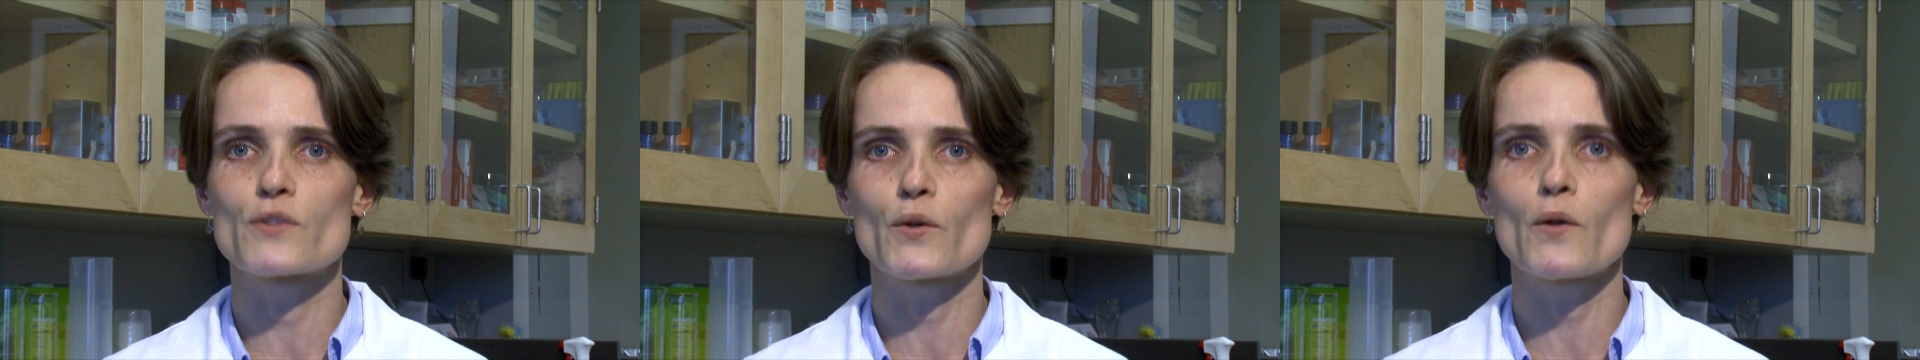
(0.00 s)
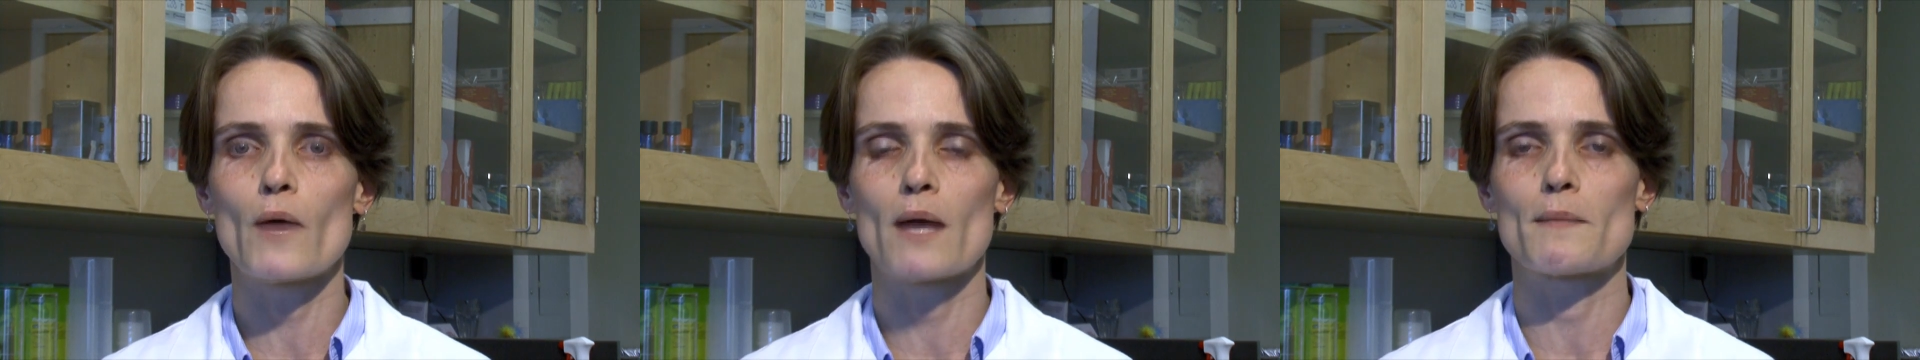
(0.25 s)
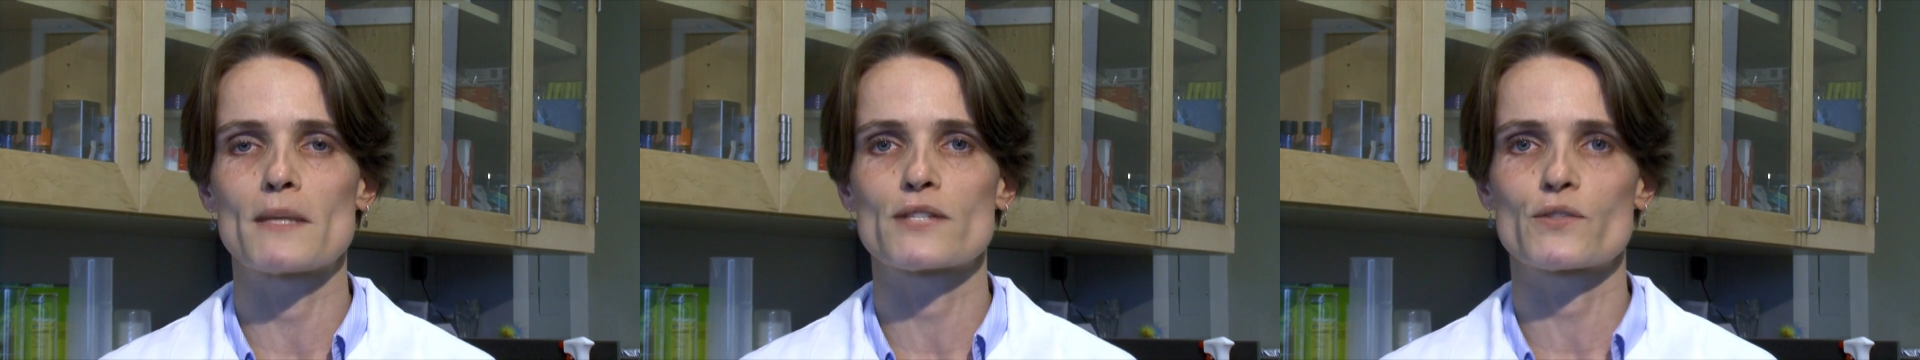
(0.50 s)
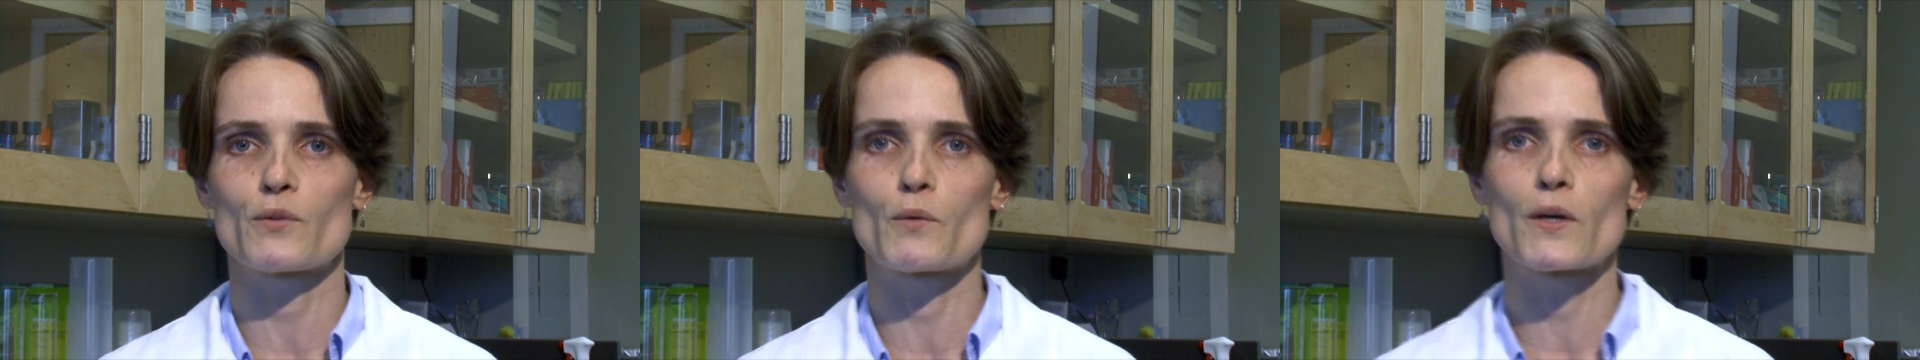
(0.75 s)
to
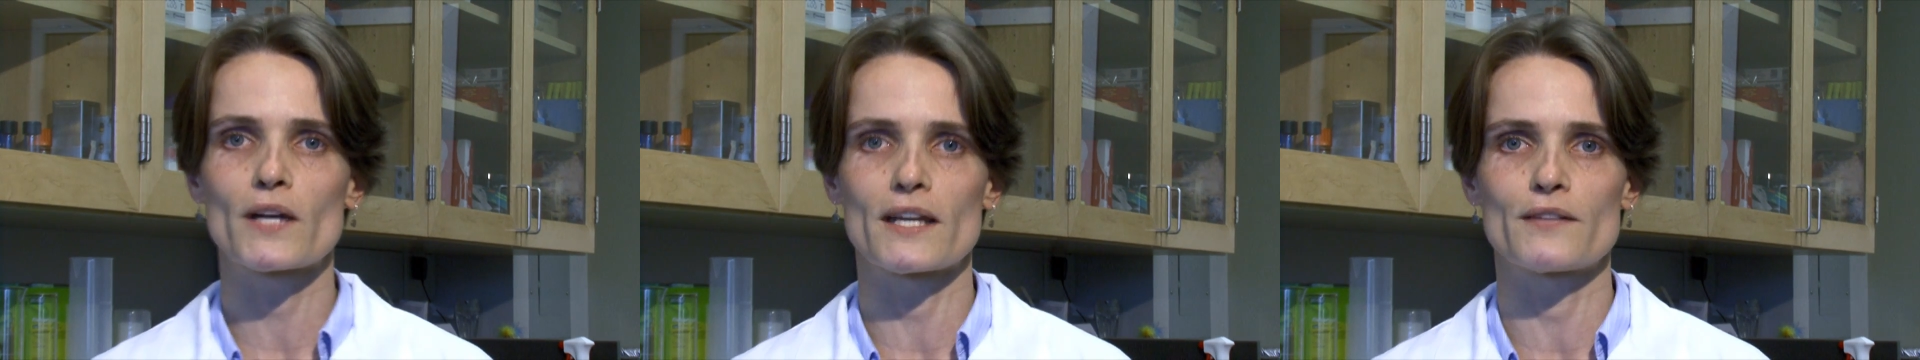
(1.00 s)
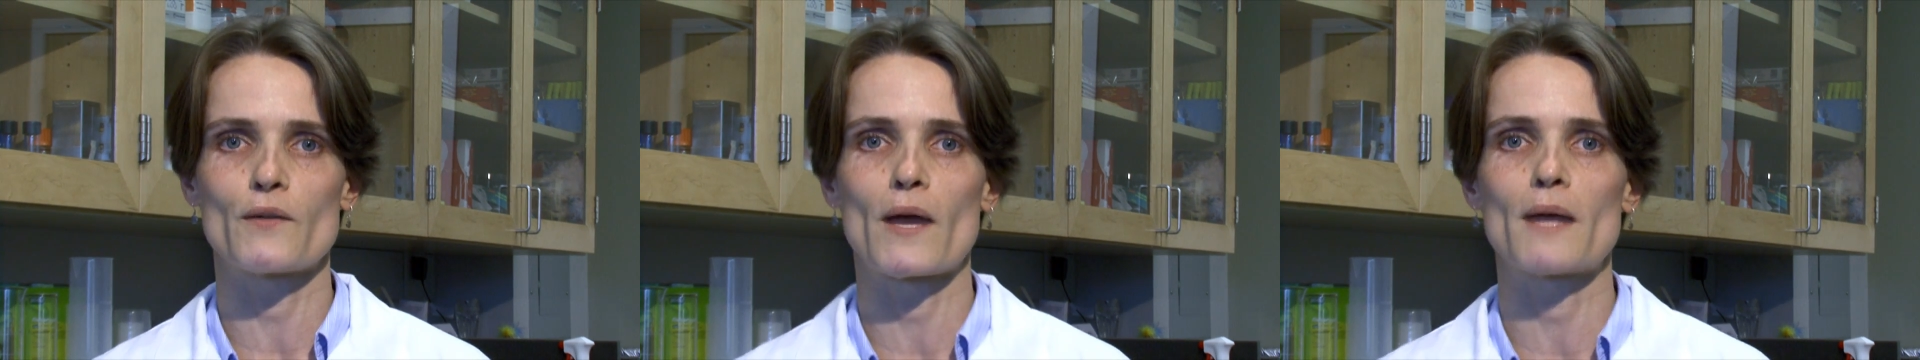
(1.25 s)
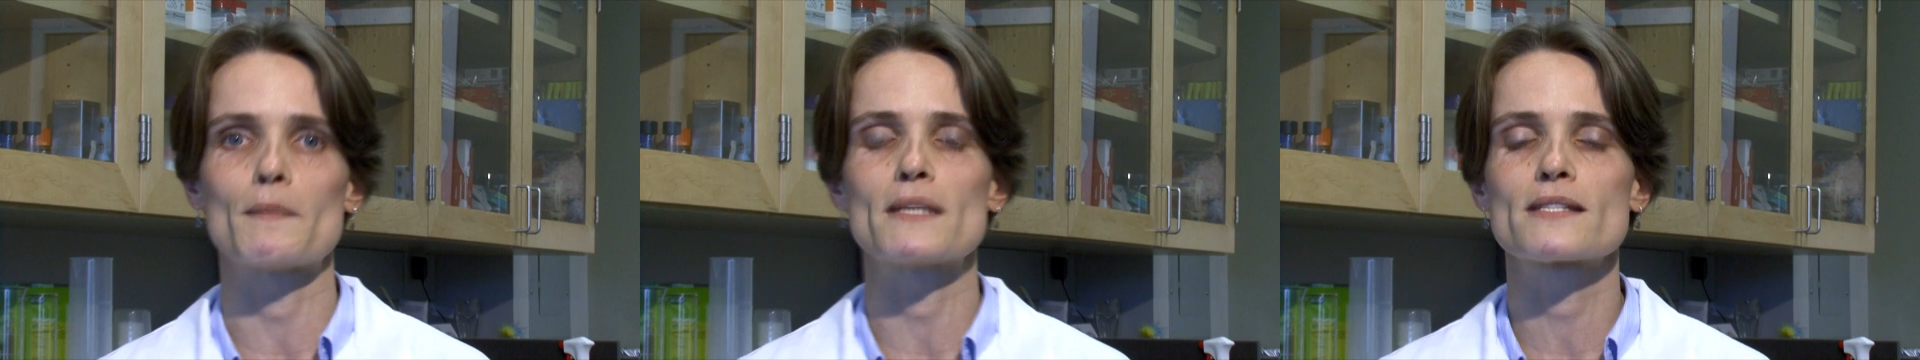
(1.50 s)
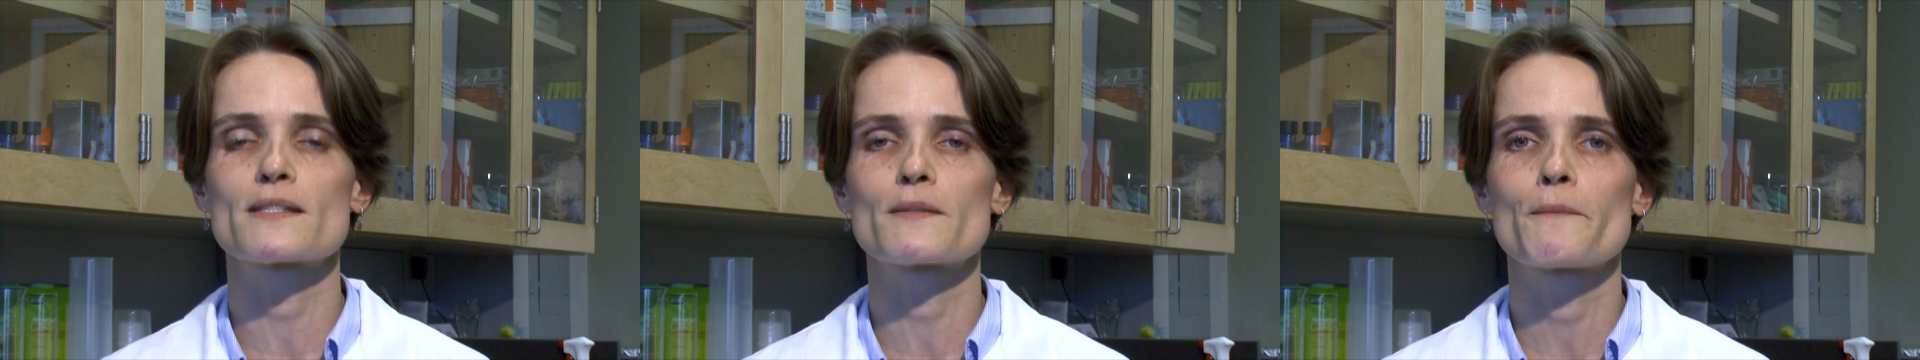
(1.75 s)
UAMS to work at
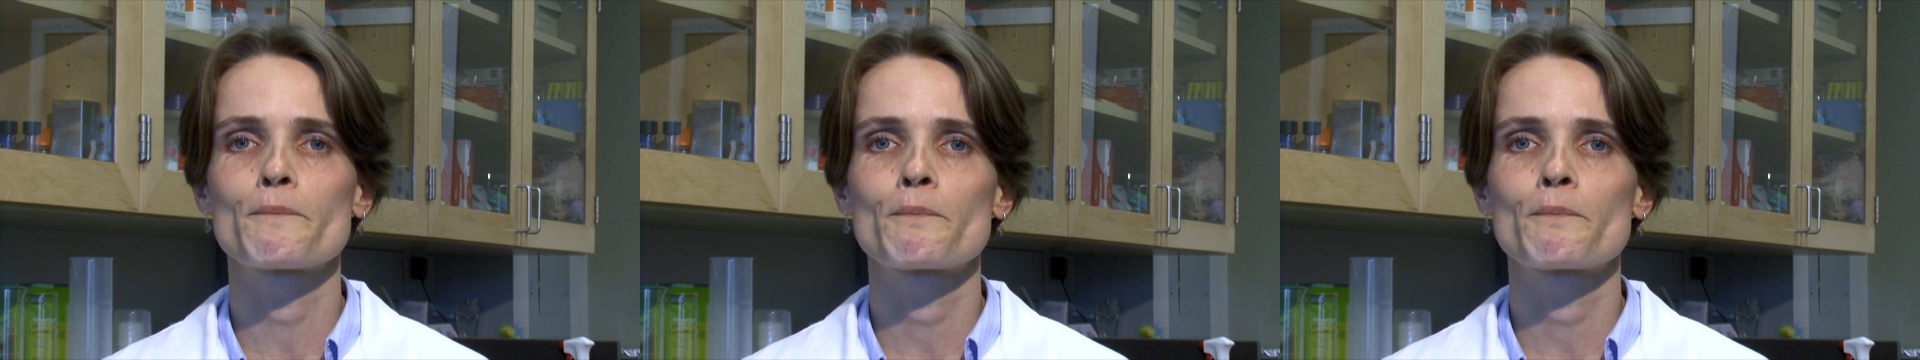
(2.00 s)
UAMS.